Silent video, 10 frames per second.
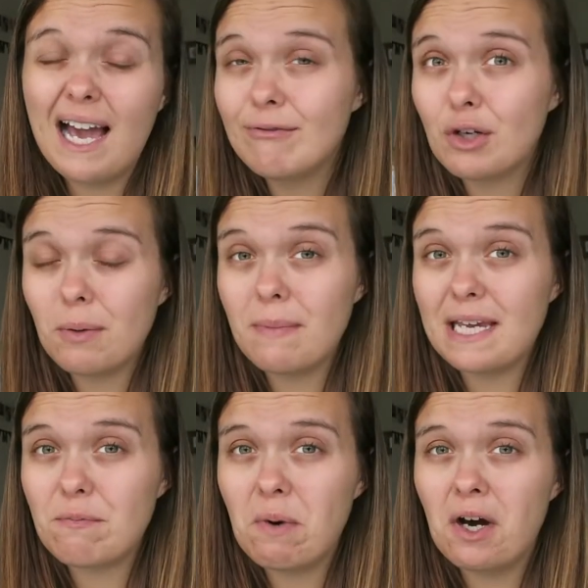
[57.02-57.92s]
I haven't got
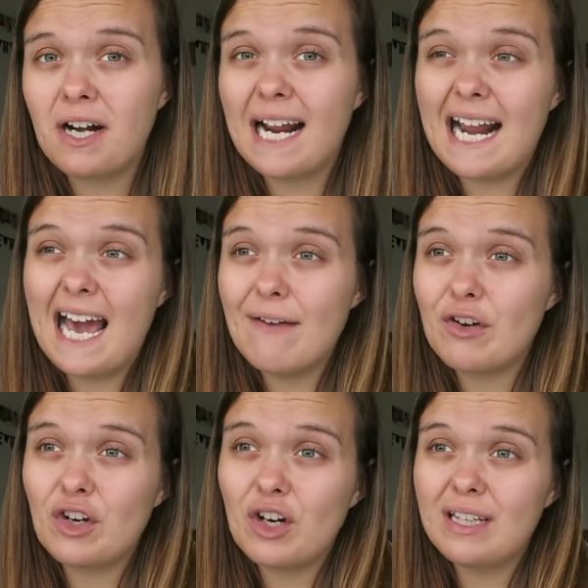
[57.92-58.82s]
makeup on and I
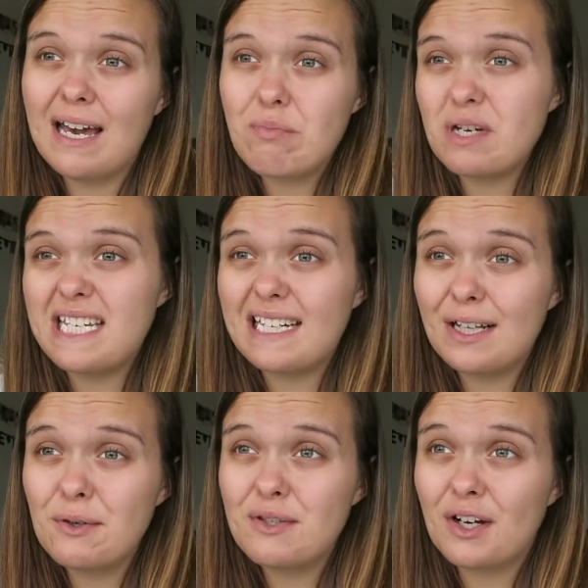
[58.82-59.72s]
haven't got, like, pretty
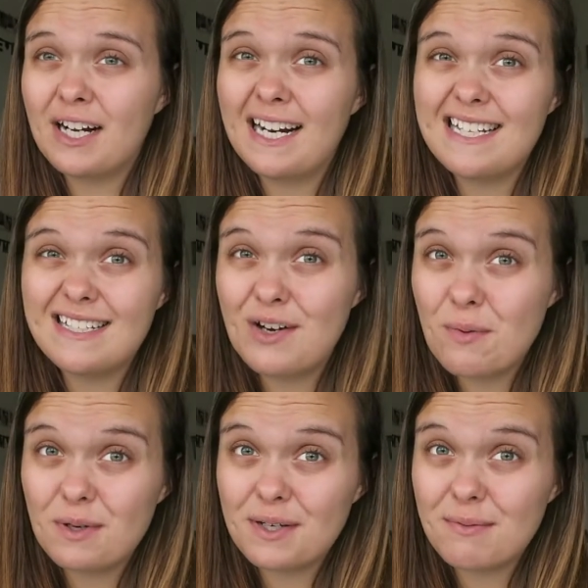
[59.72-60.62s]
clothes on, and it's
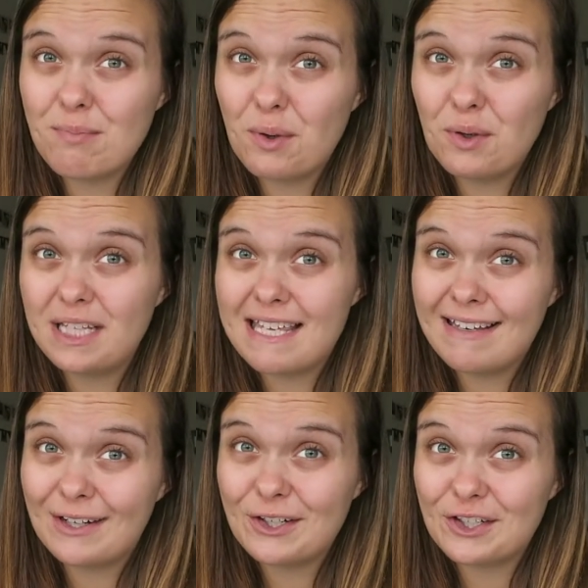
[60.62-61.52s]
not because I'm poorly,
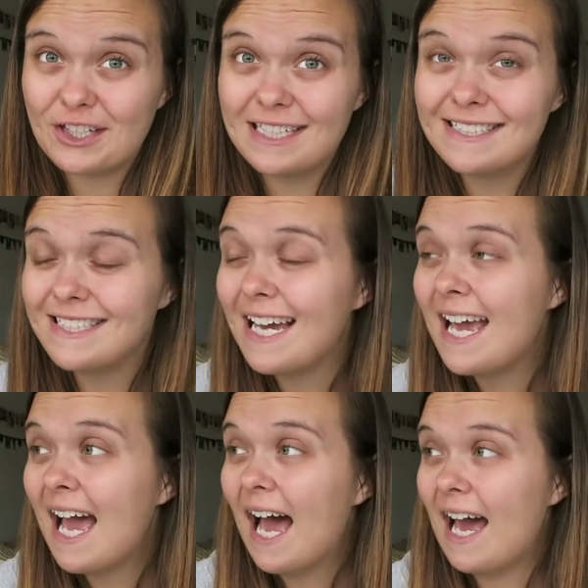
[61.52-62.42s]
thank goodness.
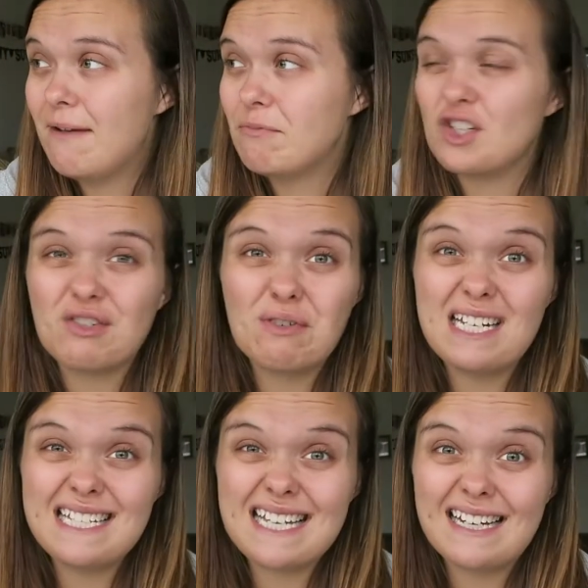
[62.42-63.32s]
I'm just
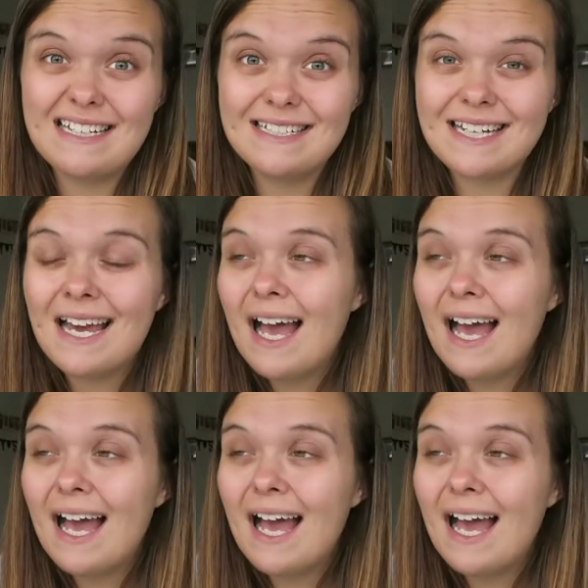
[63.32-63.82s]
really tired.